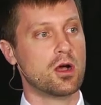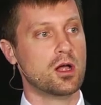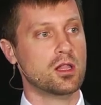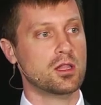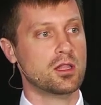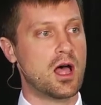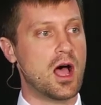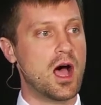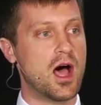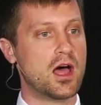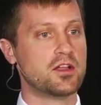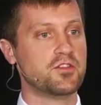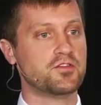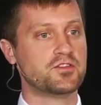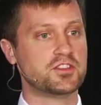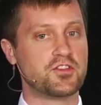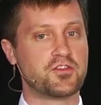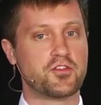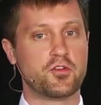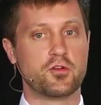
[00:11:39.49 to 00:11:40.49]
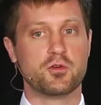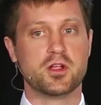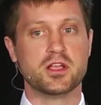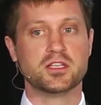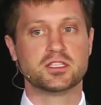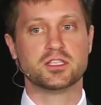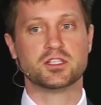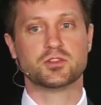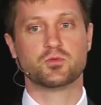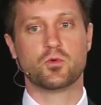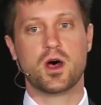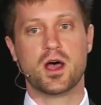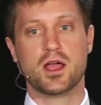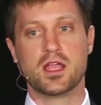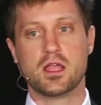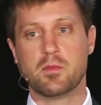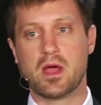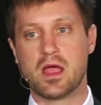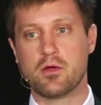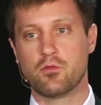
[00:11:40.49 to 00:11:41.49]
a lot of different reasons why
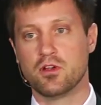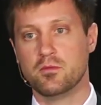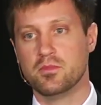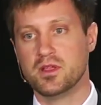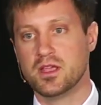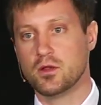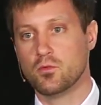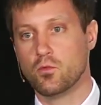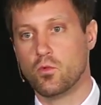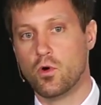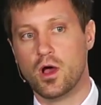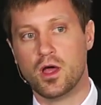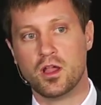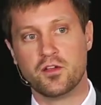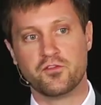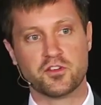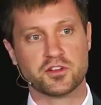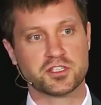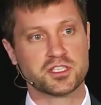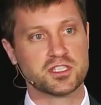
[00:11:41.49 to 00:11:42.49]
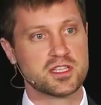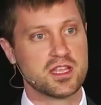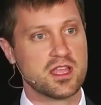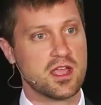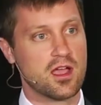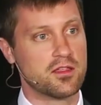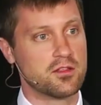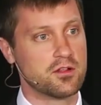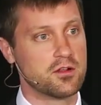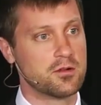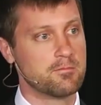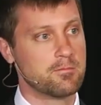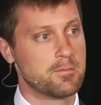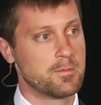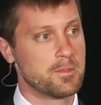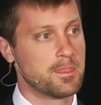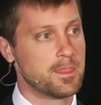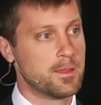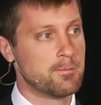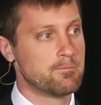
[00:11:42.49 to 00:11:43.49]
you might want to be in one versus the other.
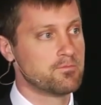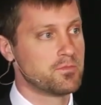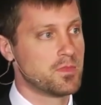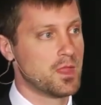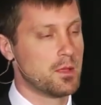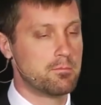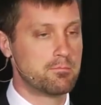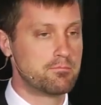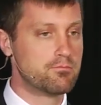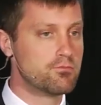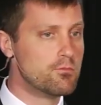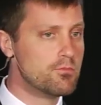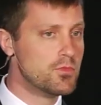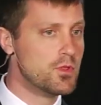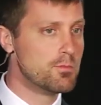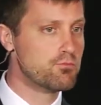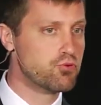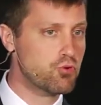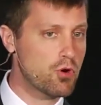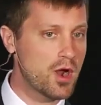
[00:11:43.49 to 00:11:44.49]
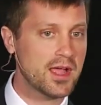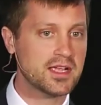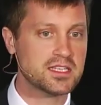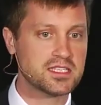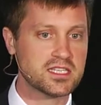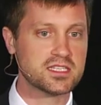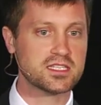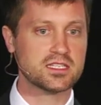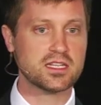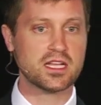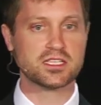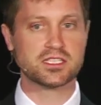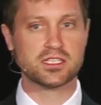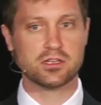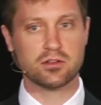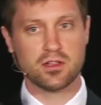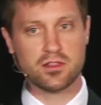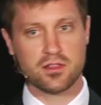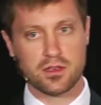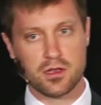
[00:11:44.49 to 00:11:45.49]
And the price isn't
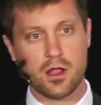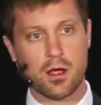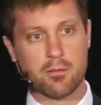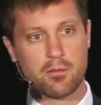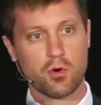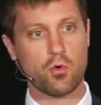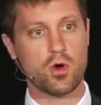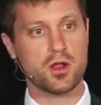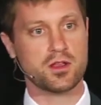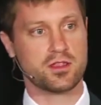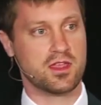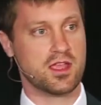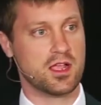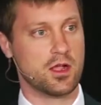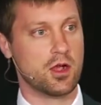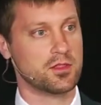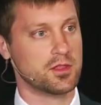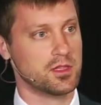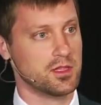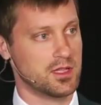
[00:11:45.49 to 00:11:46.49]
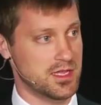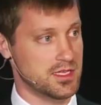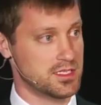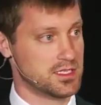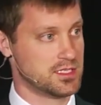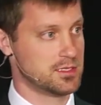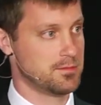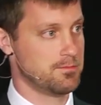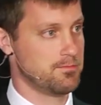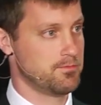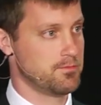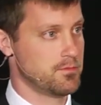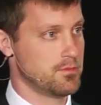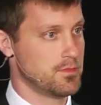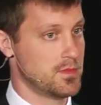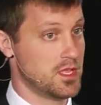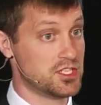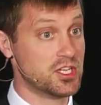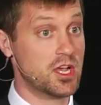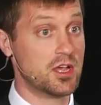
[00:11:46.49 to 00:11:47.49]
necessarily the number one thing on the list.
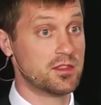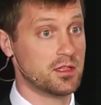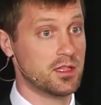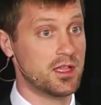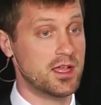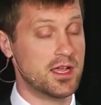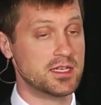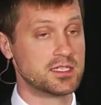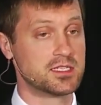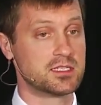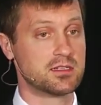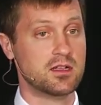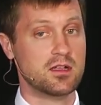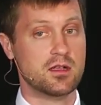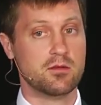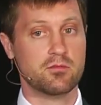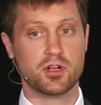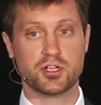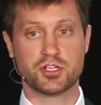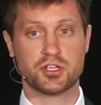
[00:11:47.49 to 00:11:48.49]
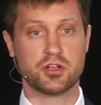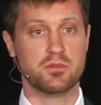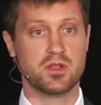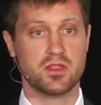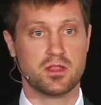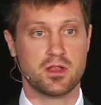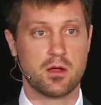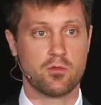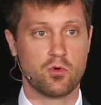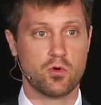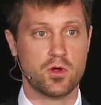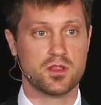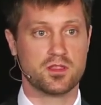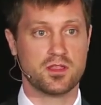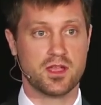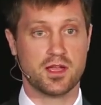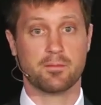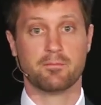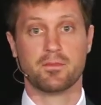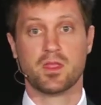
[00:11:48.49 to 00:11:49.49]
It's on the list, but it shouldn't be the number one
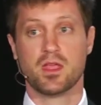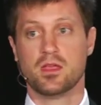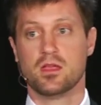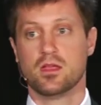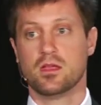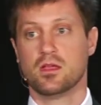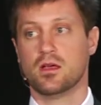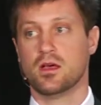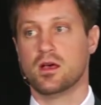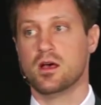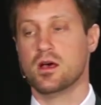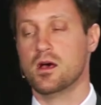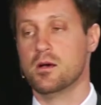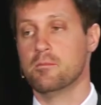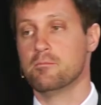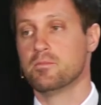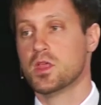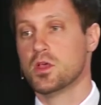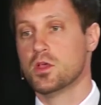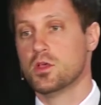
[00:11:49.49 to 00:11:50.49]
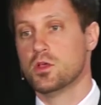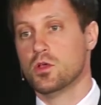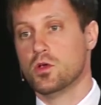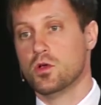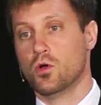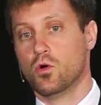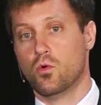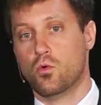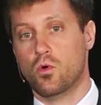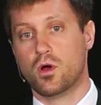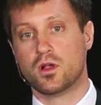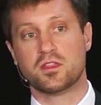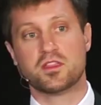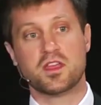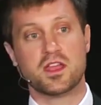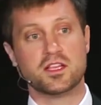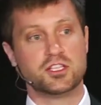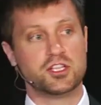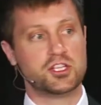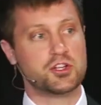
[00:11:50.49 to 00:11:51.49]
thing. One of the
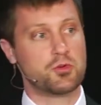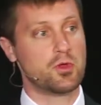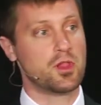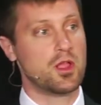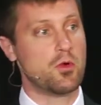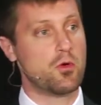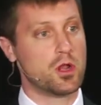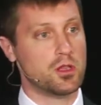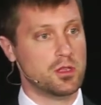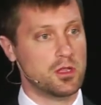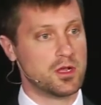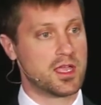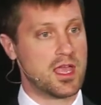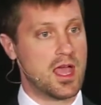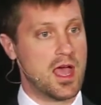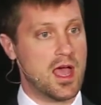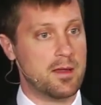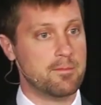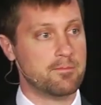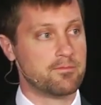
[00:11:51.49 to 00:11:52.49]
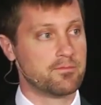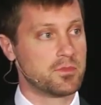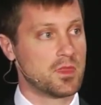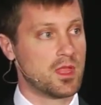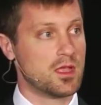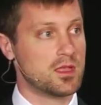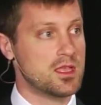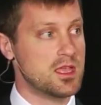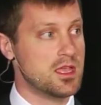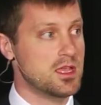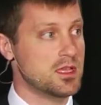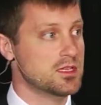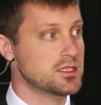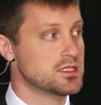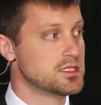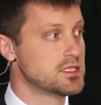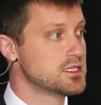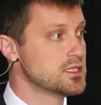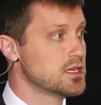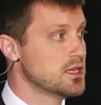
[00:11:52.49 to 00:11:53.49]
things that you really want to look at
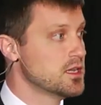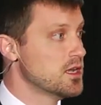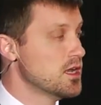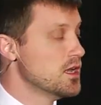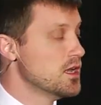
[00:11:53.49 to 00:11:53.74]
is